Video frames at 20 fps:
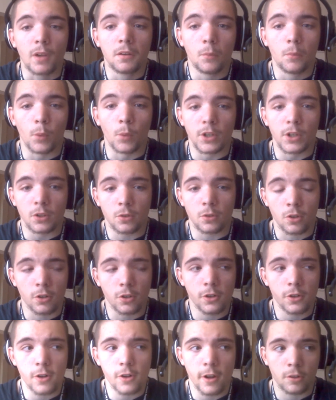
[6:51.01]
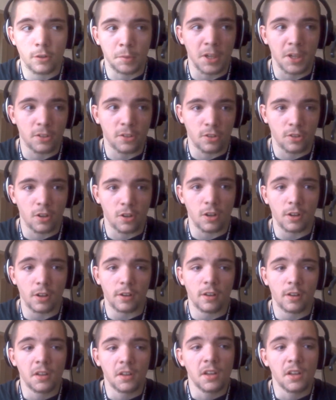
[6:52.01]
When you turn your Xbox
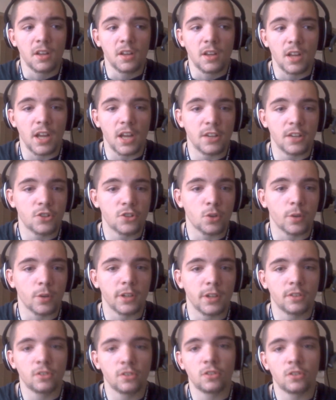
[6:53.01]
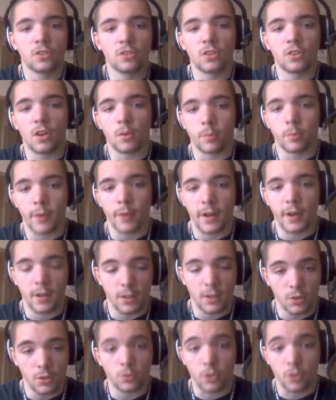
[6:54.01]
on, it joins
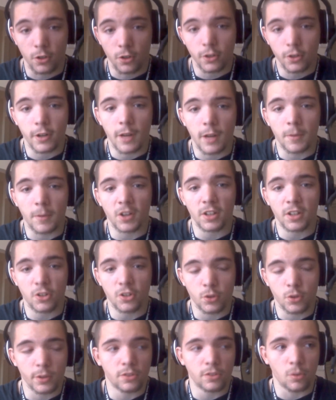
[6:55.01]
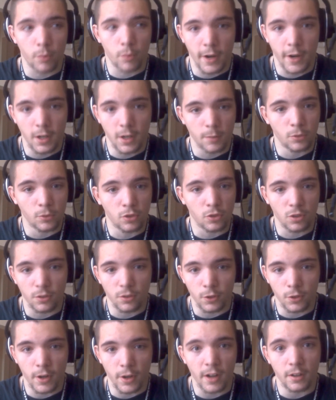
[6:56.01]
and you turn your game on, it joins a random
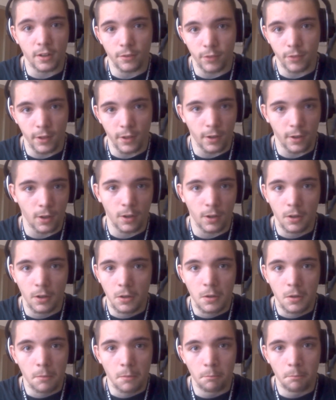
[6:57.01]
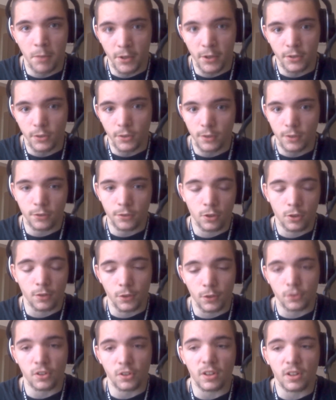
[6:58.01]
server out of their bundle of
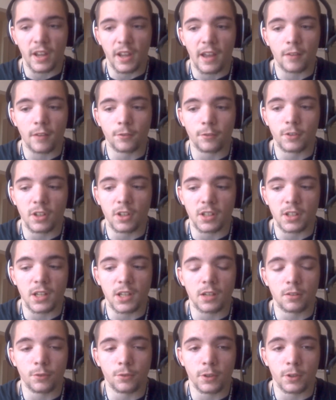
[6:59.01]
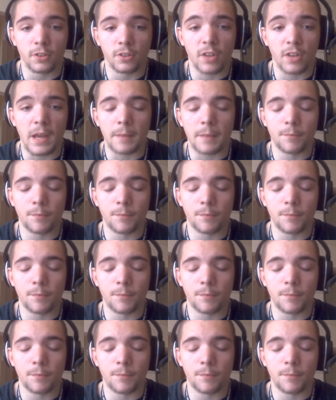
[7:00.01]
servers that they have dedicated for this game.